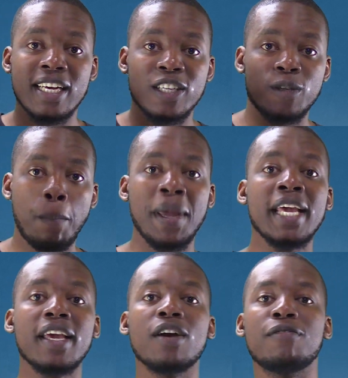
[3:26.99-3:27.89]

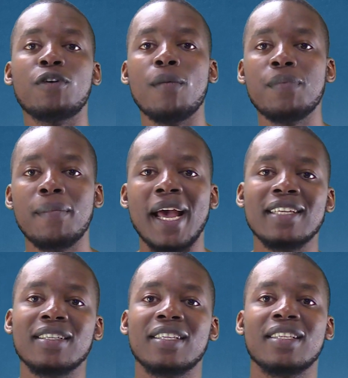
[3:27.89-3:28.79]
Speaking of
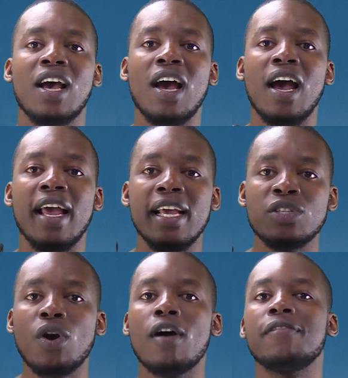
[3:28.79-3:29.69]
compromises,
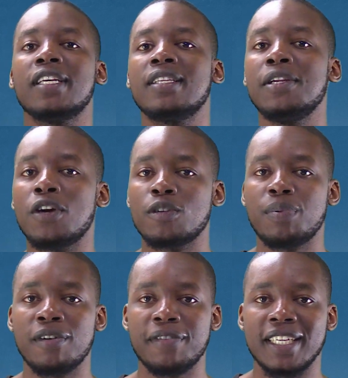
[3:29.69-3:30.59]
it's obviously not
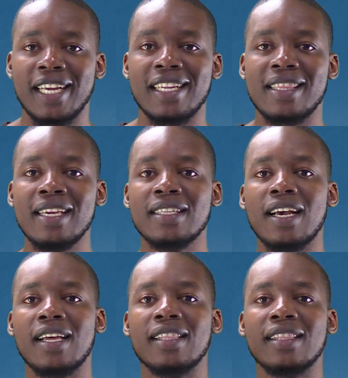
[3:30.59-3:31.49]
perfect, and these
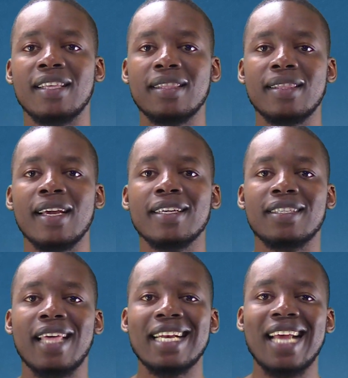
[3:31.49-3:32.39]
are the
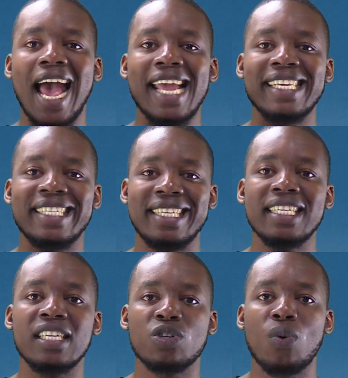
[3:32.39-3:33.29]
things that I
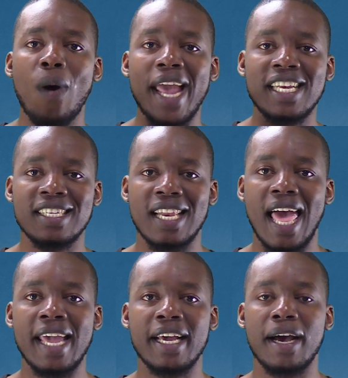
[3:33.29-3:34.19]
didn't quite
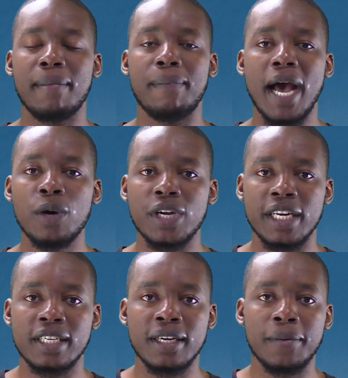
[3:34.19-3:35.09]
like about it.